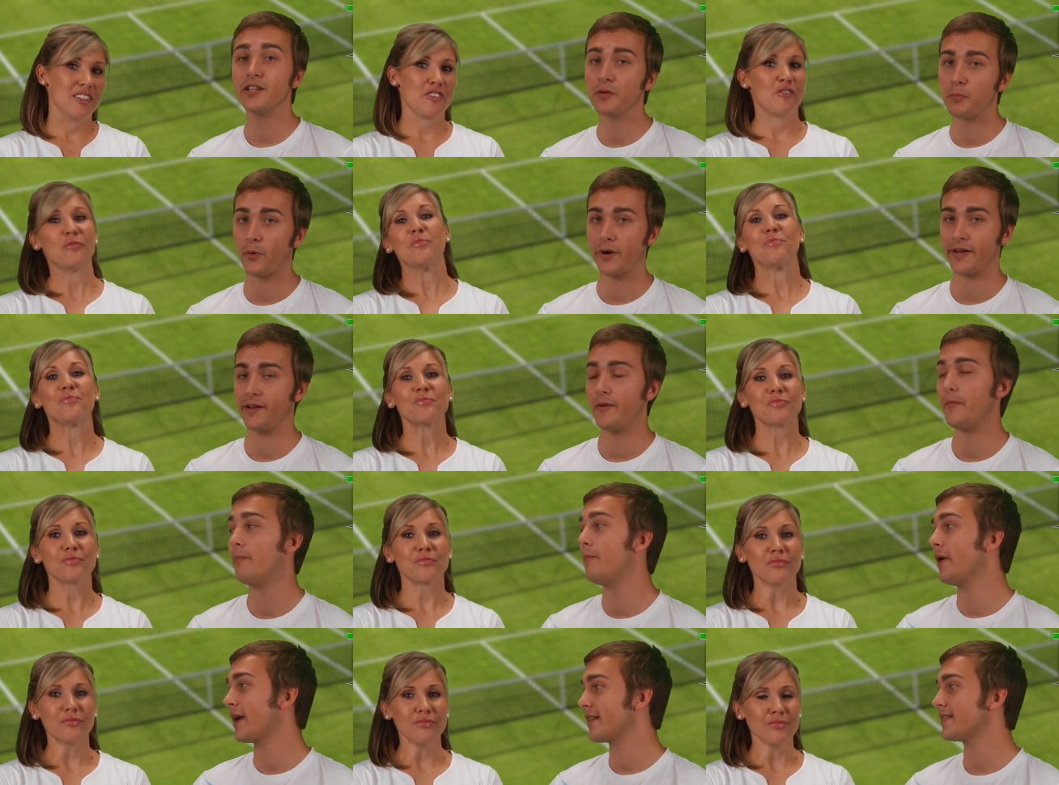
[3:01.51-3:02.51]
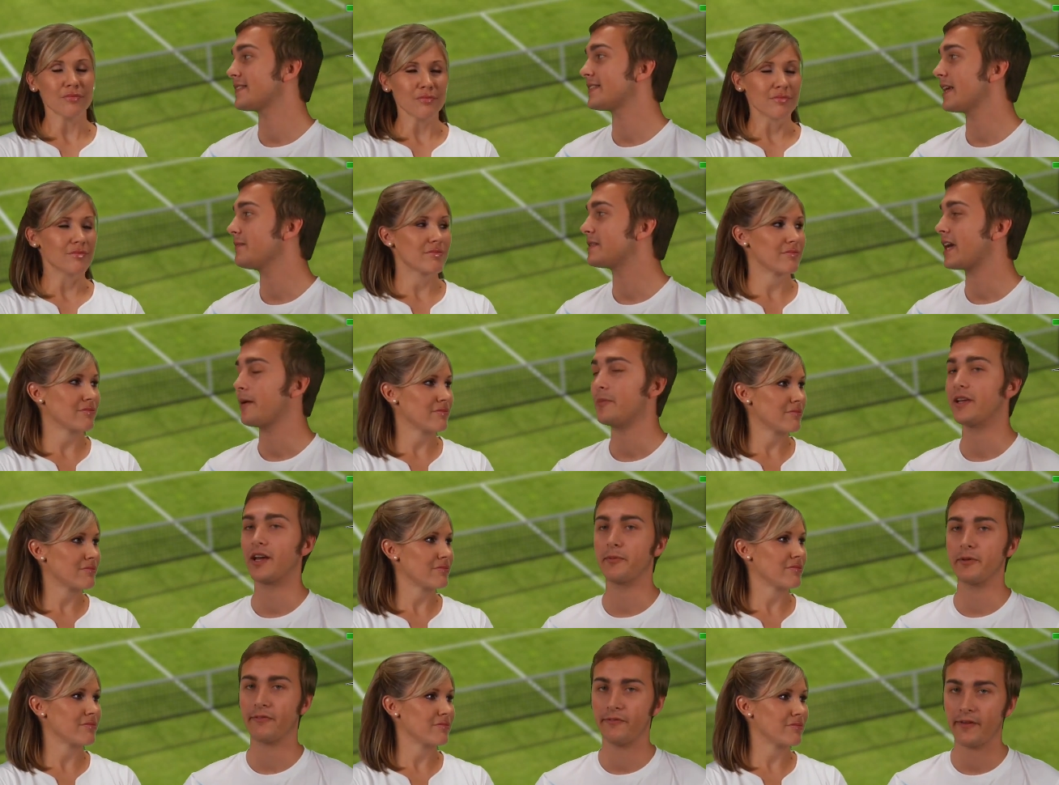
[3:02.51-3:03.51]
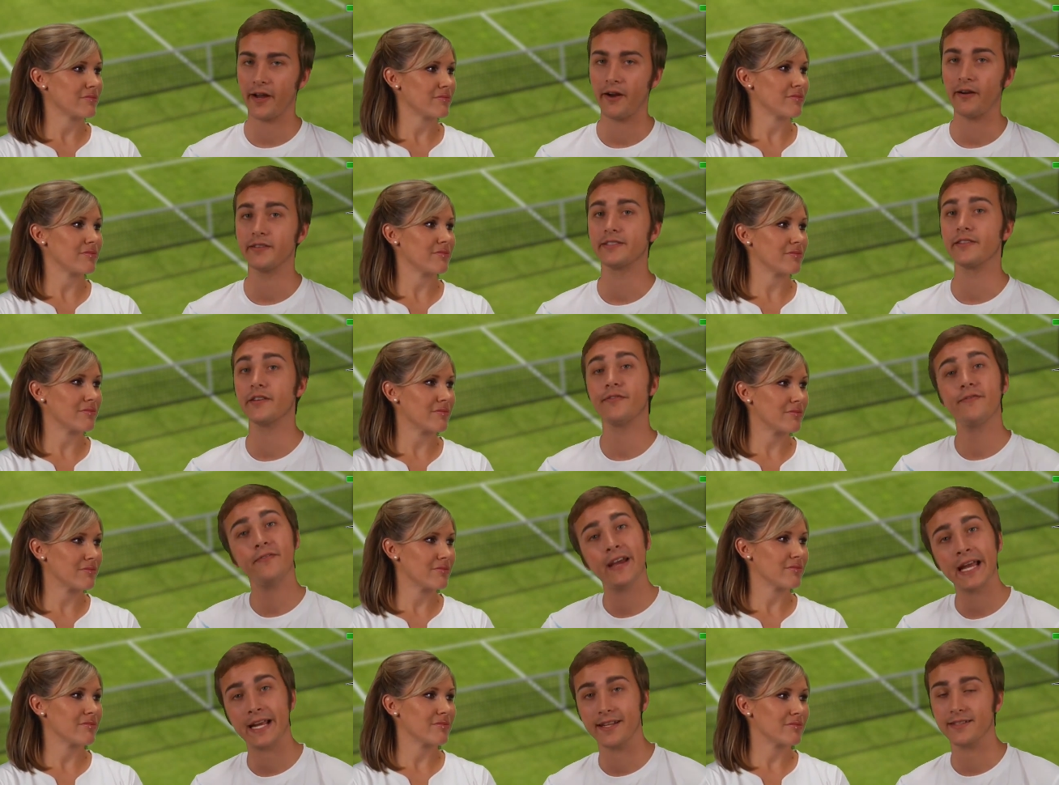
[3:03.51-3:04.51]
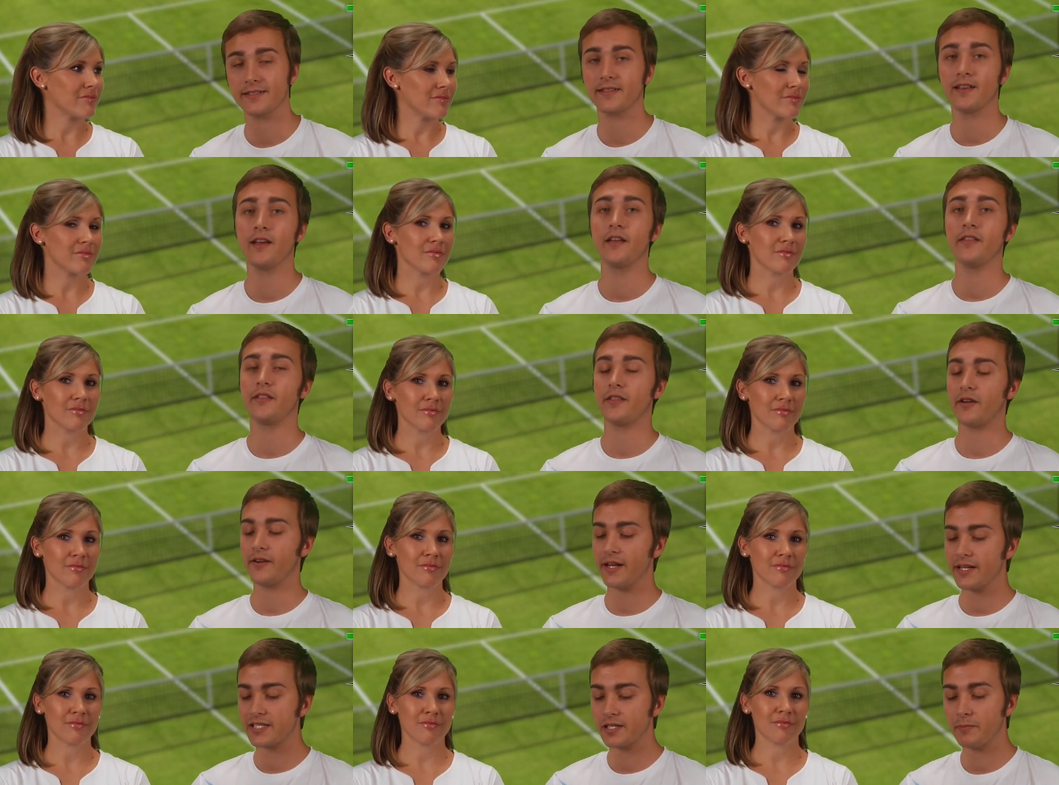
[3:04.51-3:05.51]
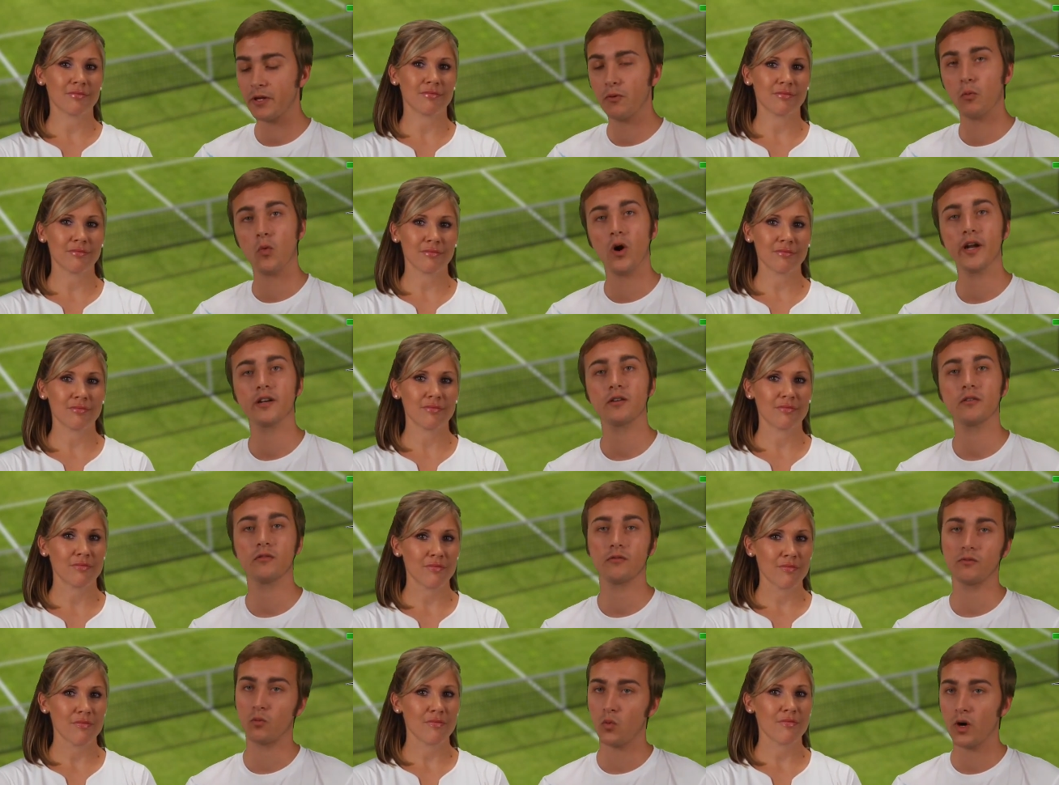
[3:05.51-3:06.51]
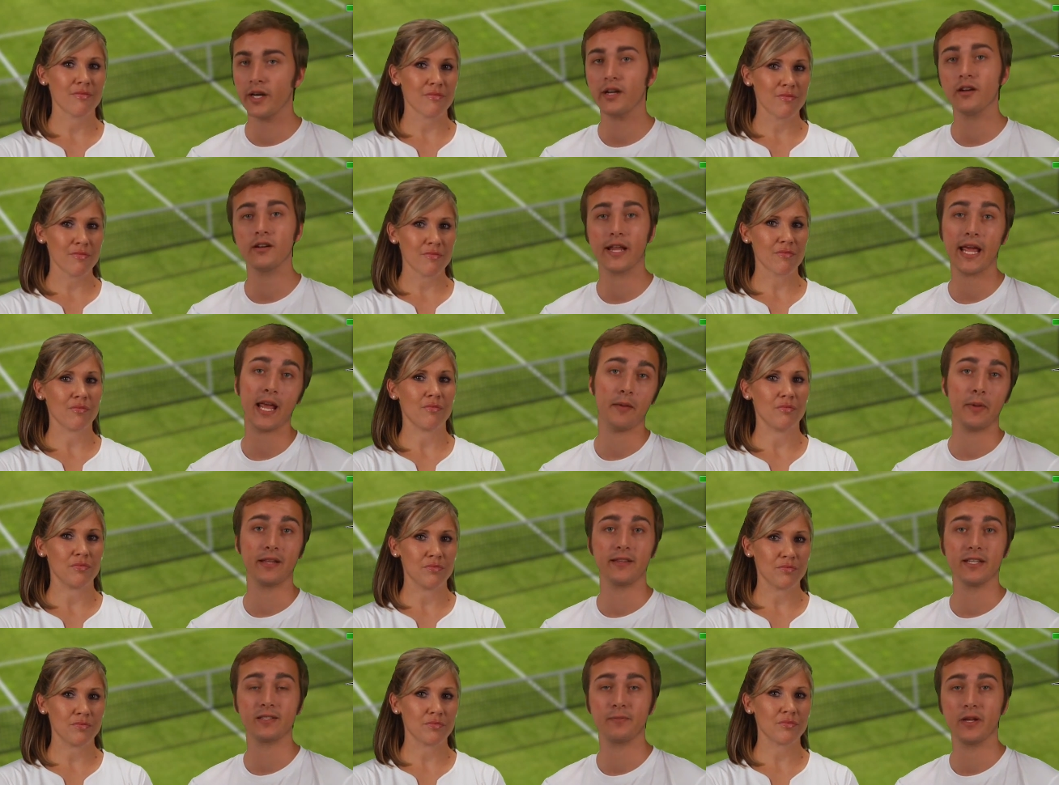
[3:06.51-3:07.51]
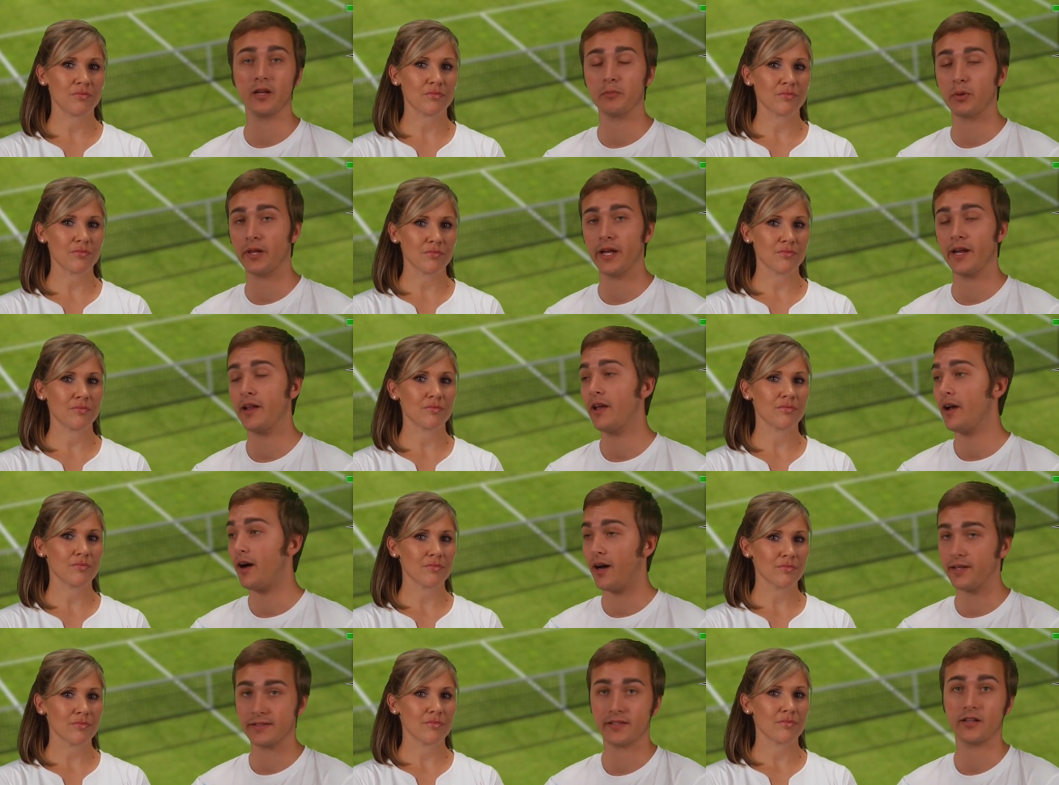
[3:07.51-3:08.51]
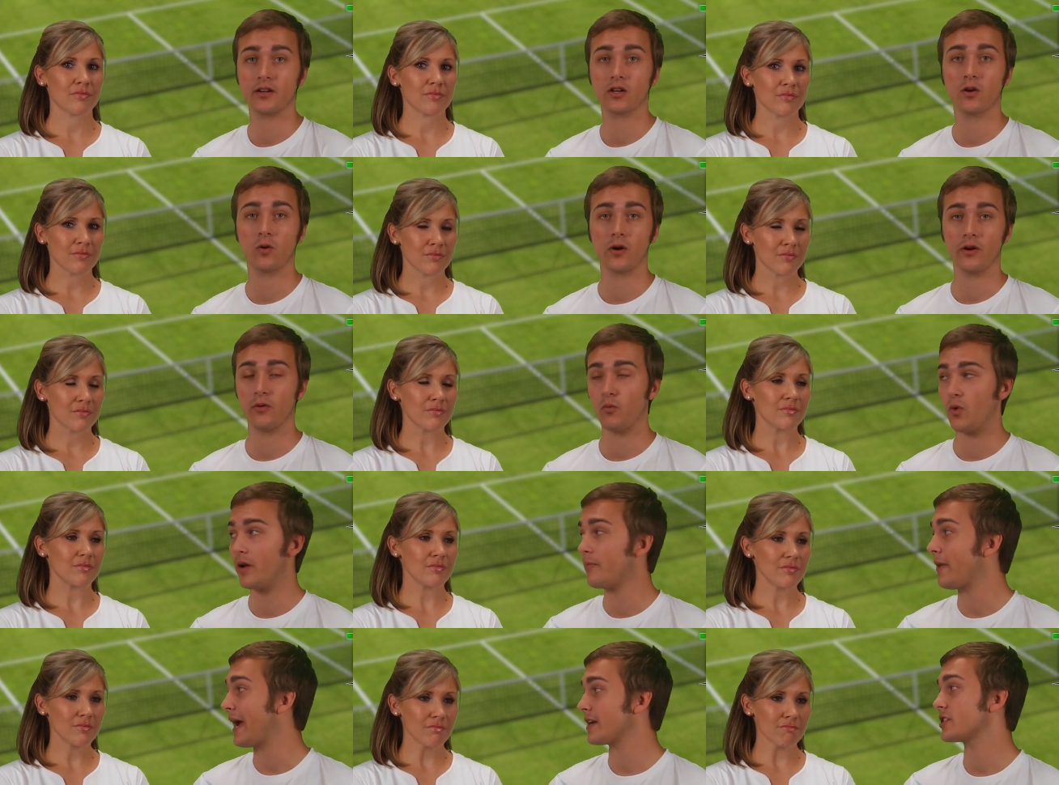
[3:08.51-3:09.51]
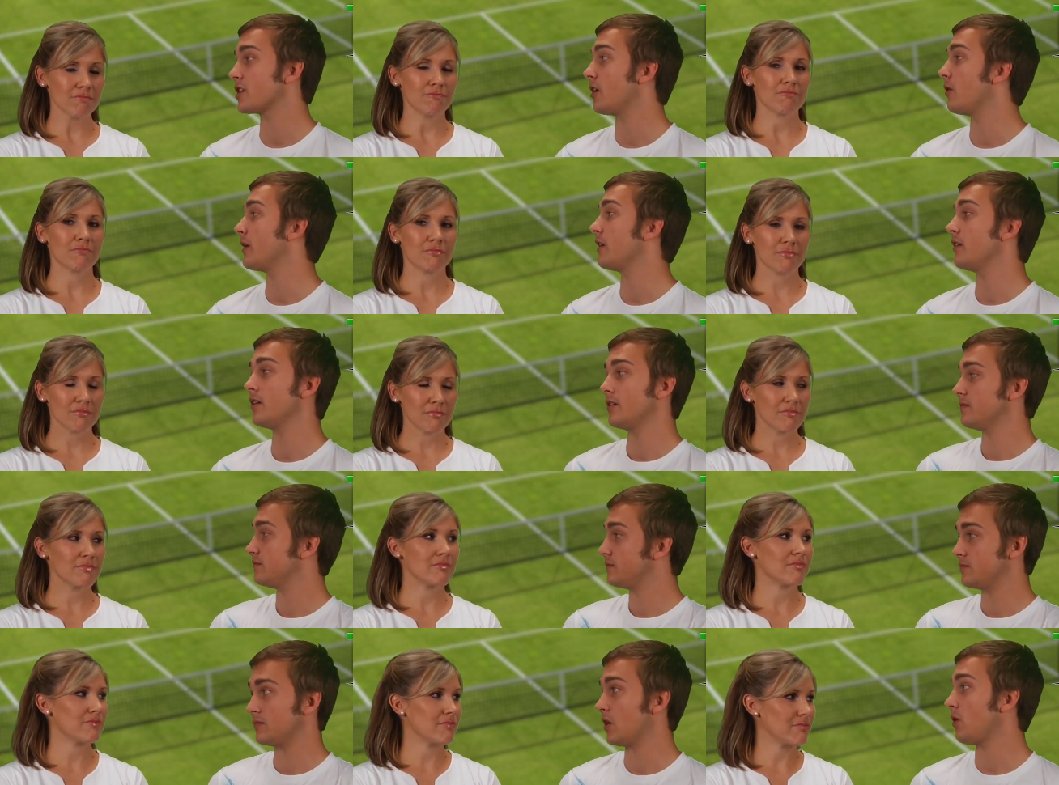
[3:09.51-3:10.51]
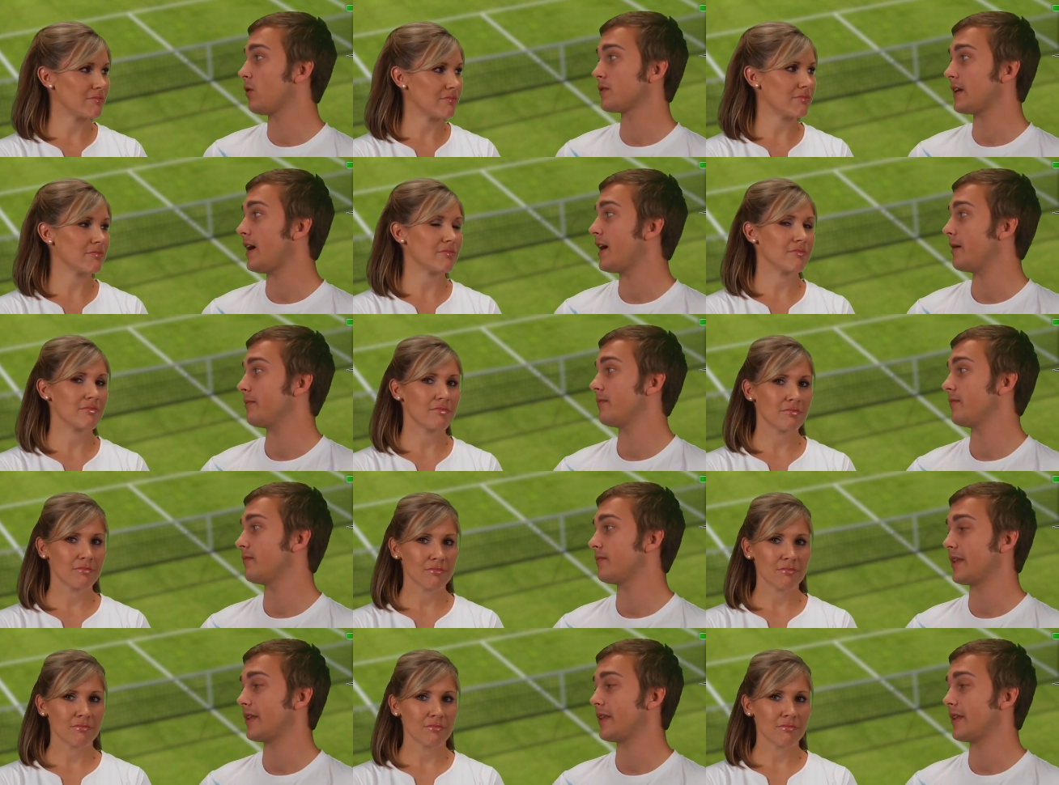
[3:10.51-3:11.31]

Speaker 1: your point, but at the same time, you got to be fair to the fans. There needs to be one one game at least being played on center court, one match going the whole time.